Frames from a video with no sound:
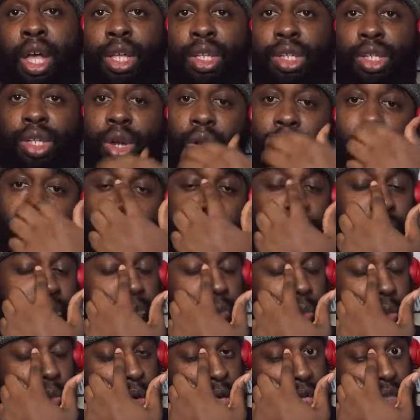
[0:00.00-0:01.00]
So,
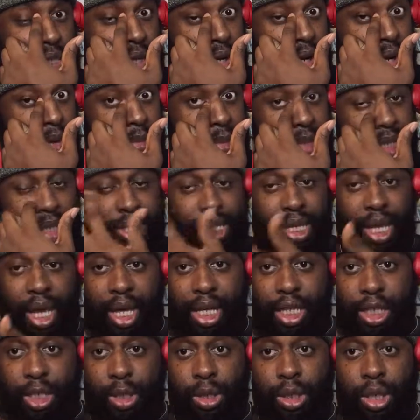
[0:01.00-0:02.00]
when I saw him in the
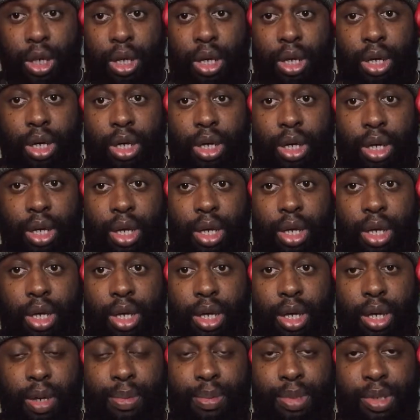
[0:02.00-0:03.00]
Titans
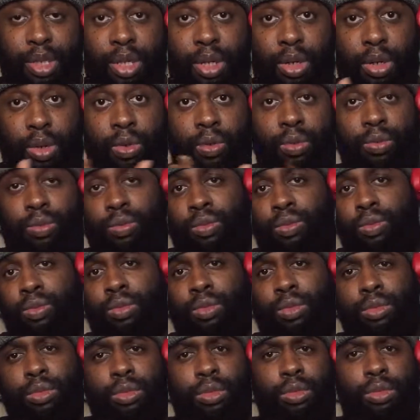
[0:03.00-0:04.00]
episode,
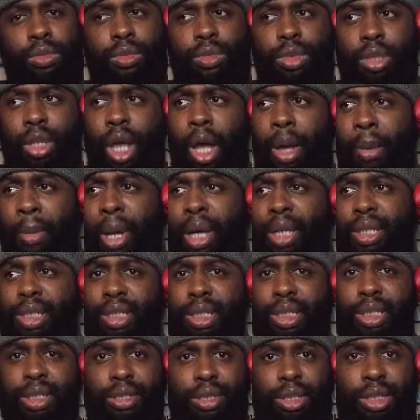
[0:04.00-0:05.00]
I'm like,
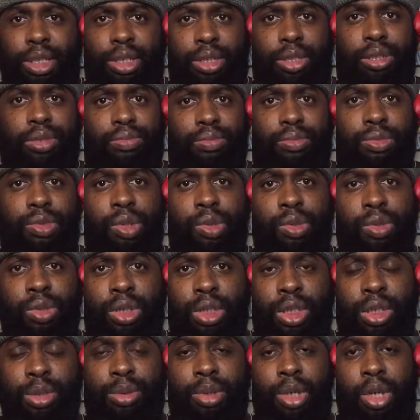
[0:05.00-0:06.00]
this dude
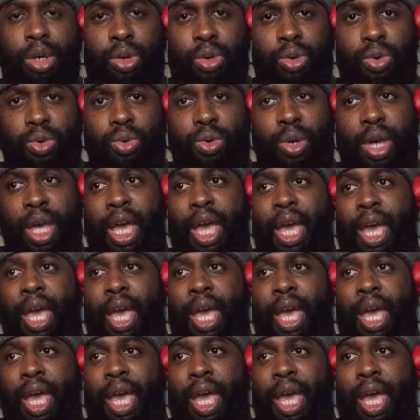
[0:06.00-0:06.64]
seems cool.